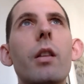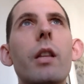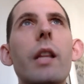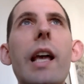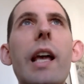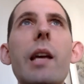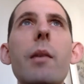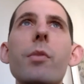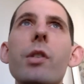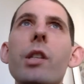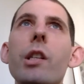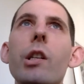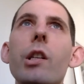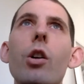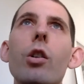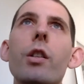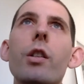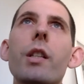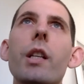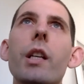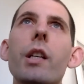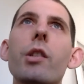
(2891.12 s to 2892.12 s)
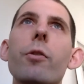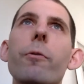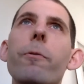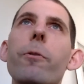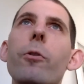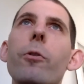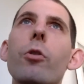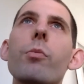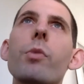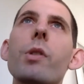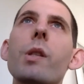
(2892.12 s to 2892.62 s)
names in architecture
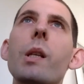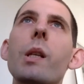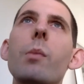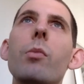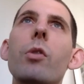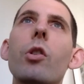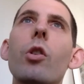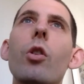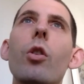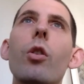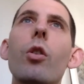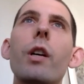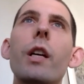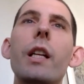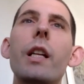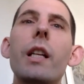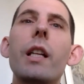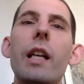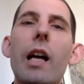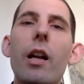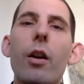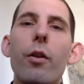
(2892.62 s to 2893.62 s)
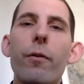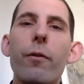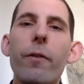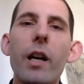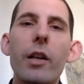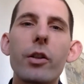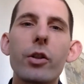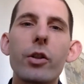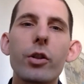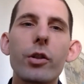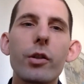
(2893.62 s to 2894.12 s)
firms seem to go in and out of
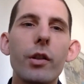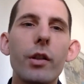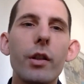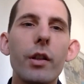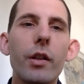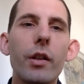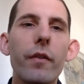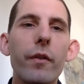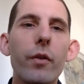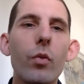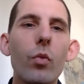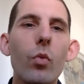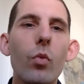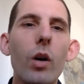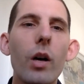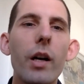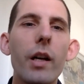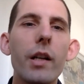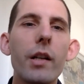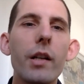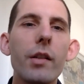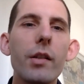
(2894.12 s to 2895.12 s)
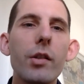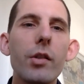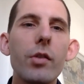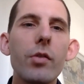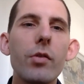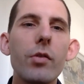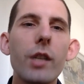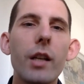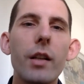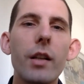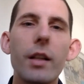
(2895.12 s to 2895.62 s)
fashion in different ways. You
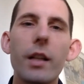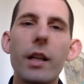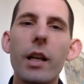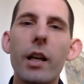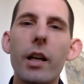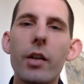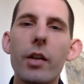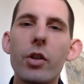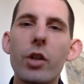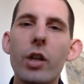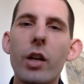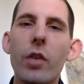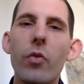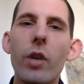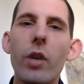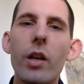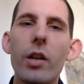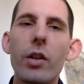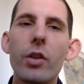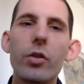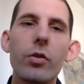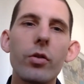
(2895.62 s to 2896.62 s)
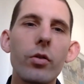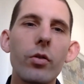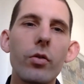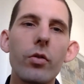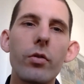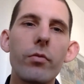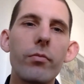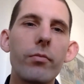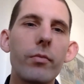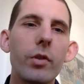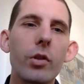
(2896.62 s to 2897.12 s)
tend to get a generation
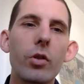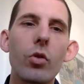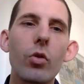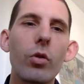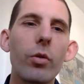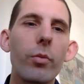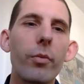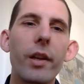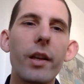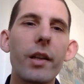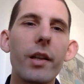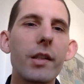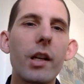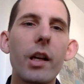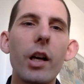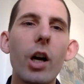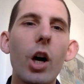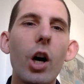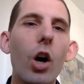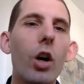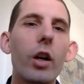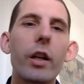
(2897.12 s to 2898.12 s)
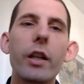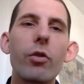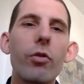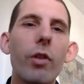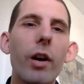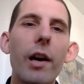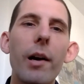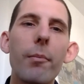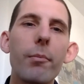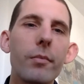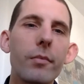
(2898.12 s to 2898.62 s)
who call them things like
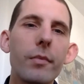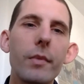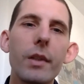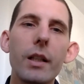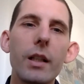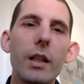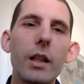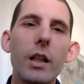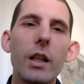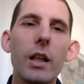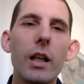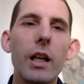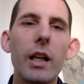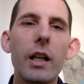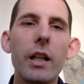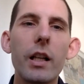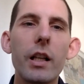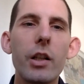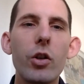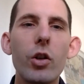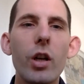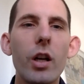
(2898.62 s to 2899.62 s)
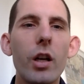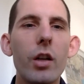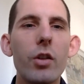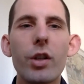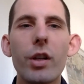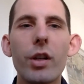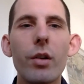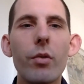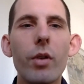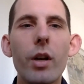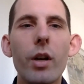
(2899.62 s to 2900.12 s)
Archigram, and then you get a
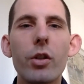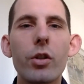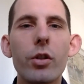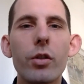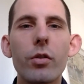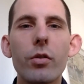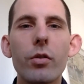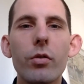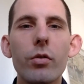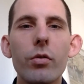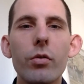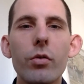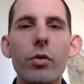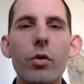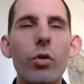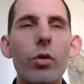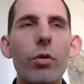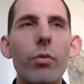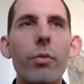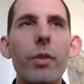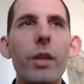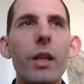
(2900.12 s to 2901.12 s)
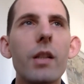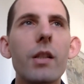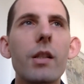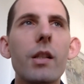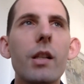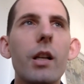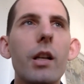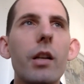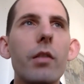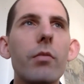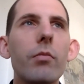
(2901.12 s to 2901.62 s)
generation who call them things
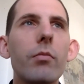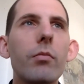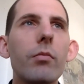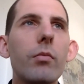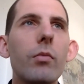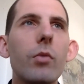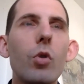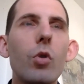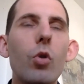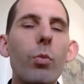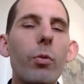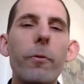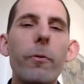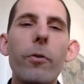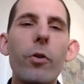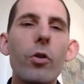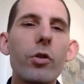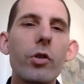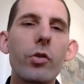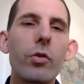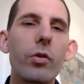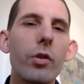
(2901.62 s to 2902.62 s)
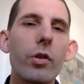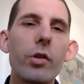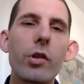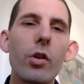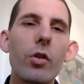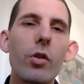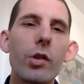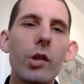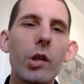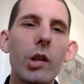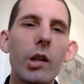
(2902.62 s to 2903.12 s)
like Norman Foster and
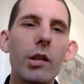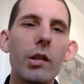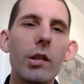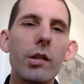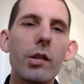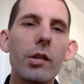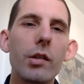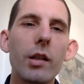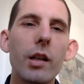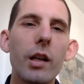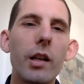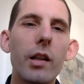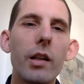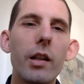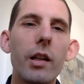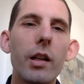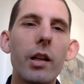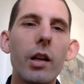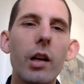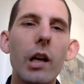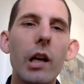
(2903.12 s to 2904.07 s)
Associates. And,